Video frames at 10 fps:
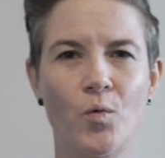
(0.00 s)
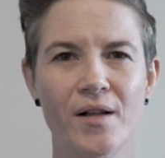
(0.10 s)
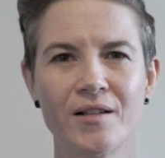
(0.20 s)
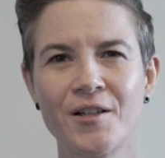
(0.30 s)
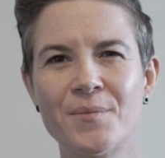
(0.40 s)

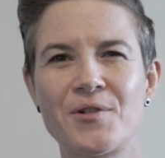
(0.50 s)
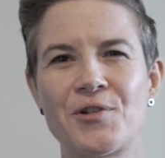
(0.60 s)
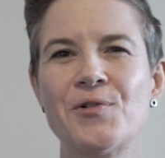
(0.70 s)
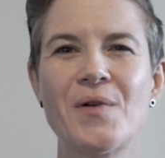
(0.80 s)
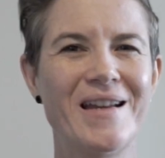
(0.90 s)
Welcome
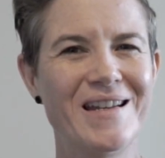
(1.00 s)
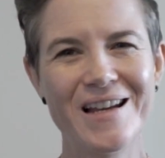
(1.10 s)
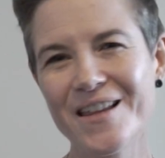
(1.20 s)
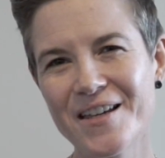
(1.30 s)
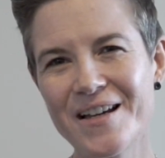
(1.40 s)
to
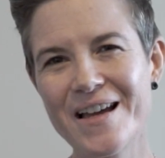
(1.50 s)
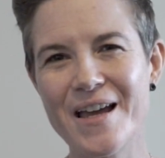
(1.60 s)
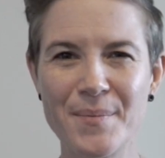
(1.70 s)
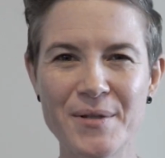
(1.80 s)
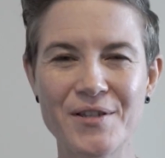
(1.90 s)
another
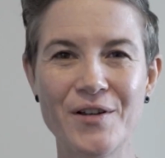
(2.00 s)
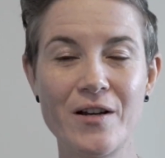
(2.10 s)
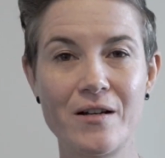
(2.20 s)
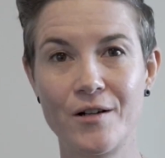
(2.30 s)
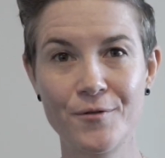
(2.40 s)

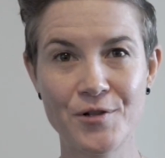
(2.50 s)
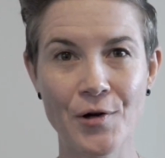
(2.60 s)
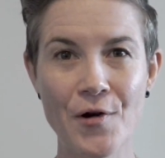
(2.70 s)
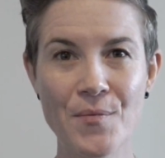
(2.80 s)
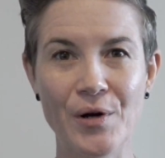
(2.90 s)
episode of
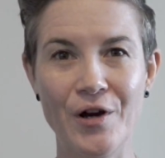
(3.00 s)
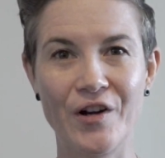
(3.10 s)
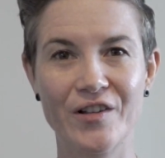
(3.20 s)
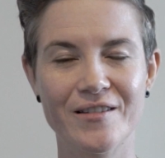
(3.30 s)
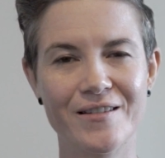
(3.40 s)
Tone
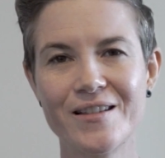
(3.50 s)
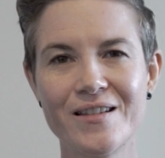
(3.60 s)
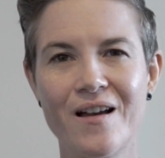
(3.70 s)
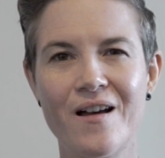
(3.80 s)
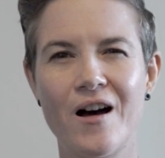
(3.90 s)

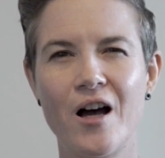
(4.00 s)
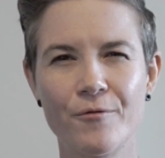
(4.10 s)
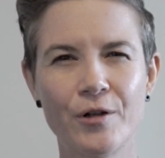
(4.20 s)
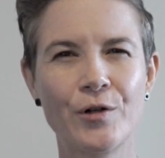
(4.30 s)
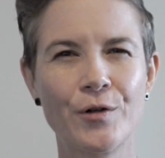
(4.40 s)
Bogans.
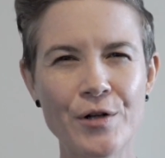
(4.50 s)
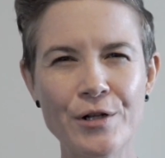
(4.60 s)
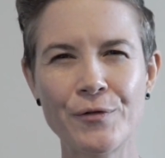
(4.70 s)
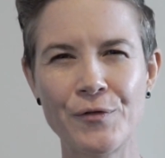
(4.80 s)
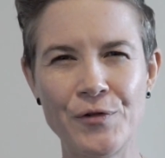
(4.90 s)
I've recorded
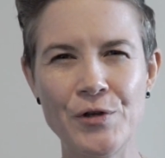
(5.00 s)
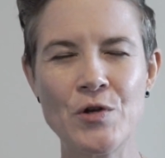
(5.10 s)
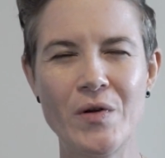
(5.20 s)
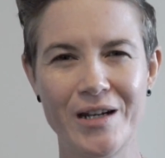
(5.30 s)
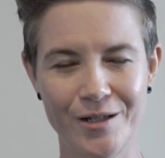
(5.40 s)
a
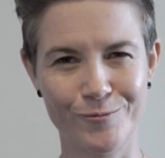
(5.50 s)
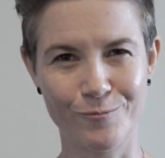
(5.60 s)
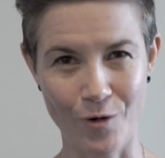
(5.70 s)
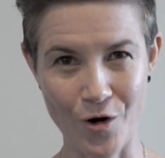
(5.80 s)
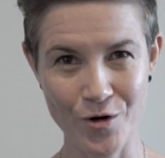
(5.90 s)
few in a
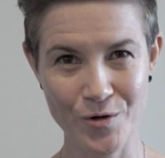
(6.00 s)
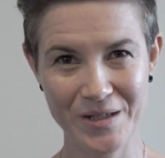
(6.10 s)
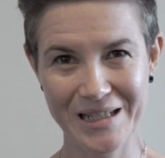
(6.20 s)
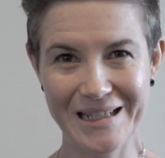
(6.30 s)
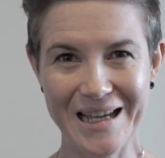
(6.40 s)
row
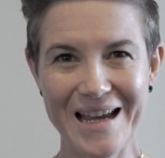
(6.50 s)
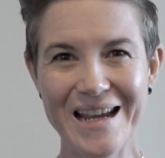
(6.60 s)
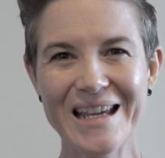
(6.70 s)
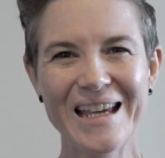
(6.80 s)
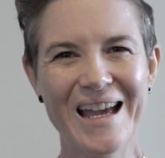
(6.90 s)

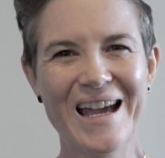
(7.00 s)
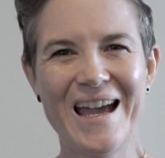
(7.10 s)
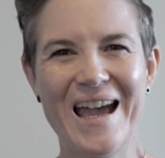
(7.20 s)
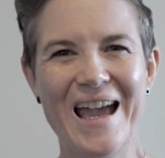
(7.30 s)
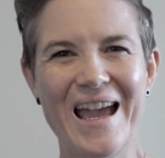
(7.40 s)
today,
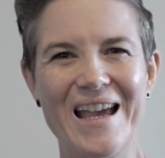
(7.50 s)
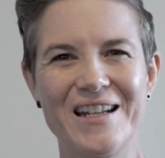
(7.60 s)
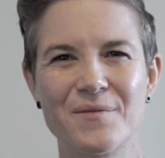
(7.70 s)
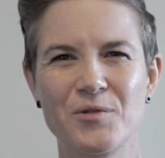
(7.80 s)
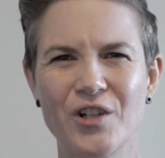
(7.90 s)

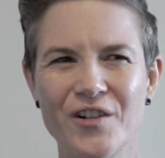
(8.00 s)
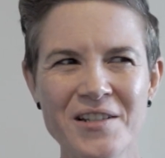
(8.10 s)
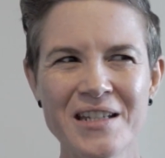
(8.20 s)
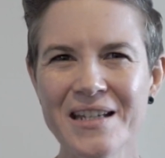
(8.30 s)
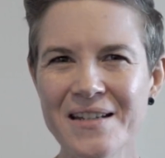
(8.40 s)
and I'm
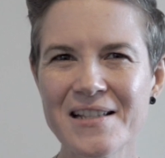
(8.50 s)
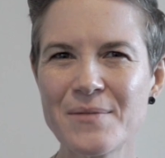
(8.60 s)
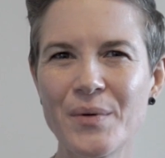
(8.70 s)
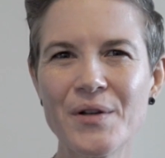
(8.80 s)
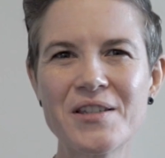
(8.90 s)
going to
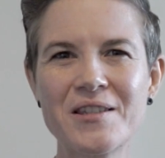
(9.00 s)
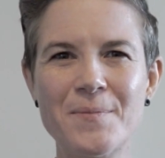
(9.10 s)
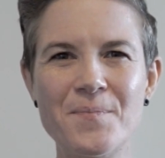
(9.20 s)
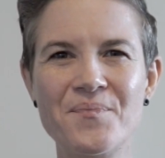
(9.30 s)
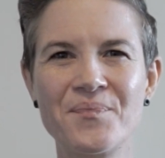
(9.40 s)
intersperse
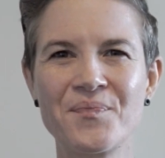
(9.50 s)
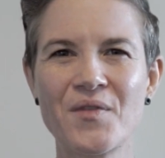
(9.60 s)
them